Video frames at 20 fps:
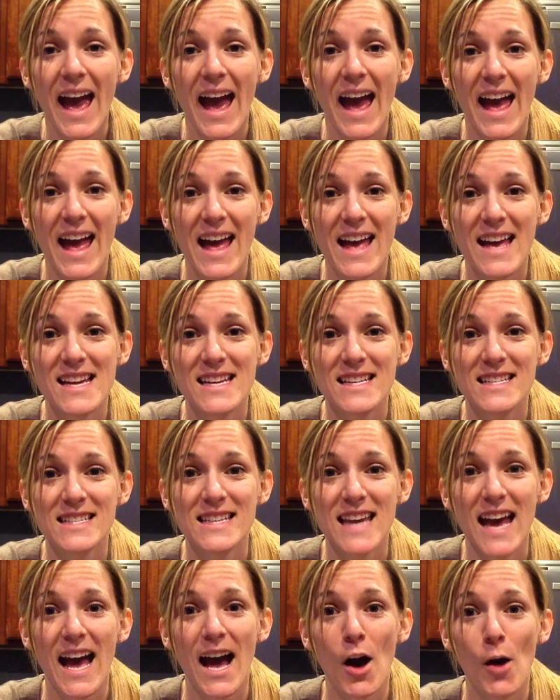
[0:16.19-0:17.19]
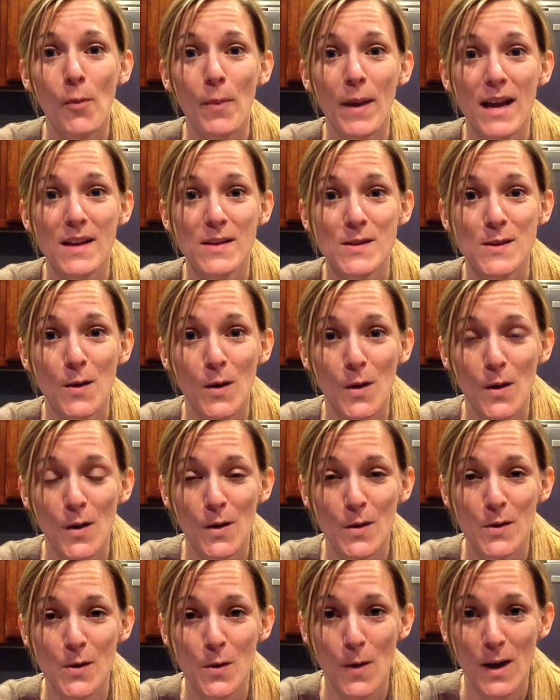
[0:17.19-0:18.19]
and help answer
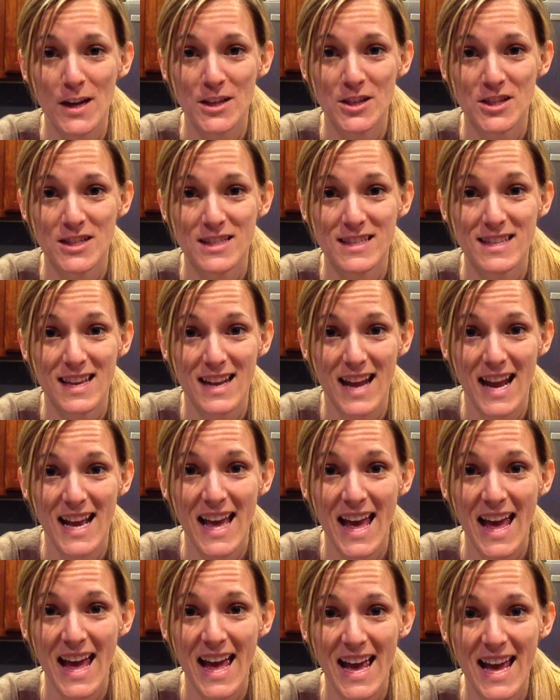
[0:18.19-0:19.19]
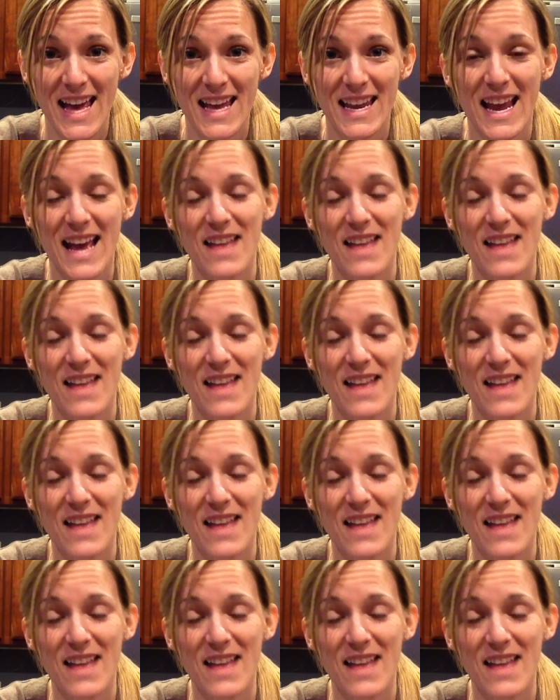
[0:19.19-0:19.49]
all the questions that I can,